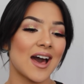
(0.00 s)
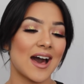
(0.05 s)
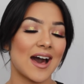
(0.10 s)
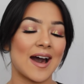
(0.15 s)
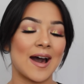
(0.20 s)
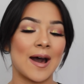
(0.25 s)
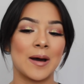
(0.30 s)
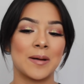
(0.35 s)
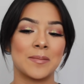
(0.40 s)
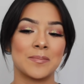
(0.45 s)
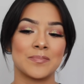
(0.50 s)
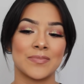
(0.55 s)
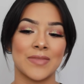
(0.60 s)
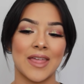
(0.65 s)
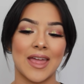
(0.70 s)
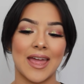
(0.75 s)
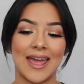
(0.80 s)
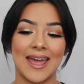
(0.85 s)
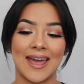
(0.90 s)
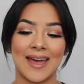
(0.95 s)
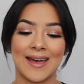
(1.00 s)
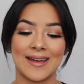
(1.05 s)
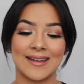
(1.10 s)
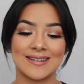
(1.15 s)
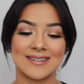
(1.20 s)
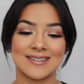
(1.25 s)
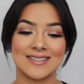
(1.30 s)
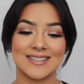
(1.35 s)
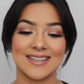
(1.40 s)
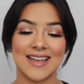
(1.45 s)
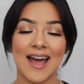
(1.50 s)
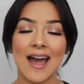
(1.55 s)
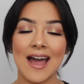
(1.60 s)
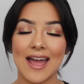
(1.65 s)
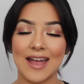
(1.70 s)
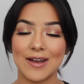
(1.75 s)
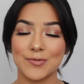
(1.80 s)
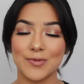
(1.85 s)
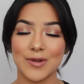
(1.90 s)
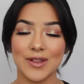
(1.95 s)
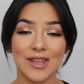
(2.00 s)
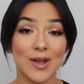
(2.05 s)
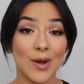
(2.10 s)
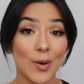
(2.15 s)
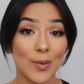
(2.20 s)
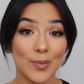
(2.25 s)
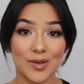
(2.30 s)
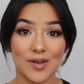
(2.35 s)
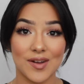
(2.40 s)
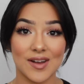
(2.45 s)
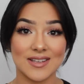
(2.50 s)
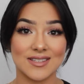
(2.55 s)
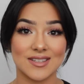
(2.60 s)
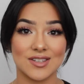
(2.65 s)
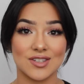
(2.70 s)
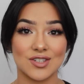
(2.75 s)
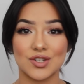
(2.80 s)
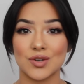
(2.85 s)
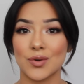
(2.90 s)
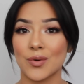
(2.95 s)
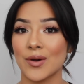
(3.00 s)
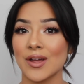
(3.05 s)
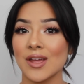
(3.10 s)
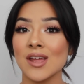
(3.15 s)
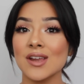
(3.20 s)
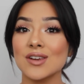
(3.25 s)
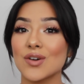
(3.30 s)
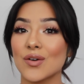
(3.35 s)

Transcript: and yeah, I really hope you guys enjoy.